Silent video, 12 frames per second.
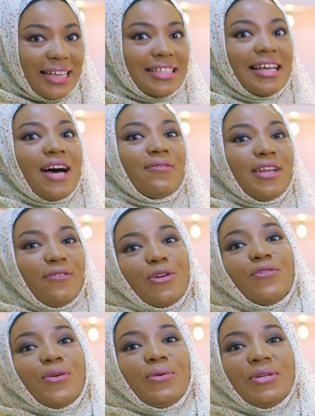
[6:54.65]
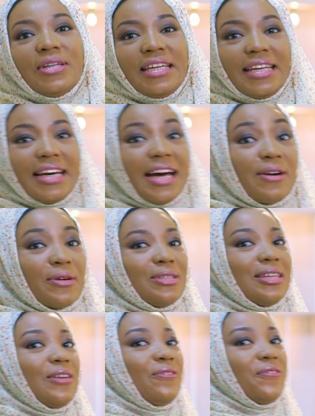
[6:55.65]
I still have leftover KUNUN GYADA, I run
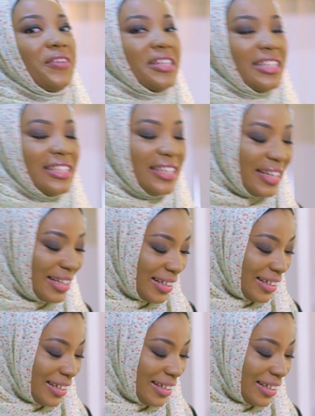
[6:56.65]
to it first.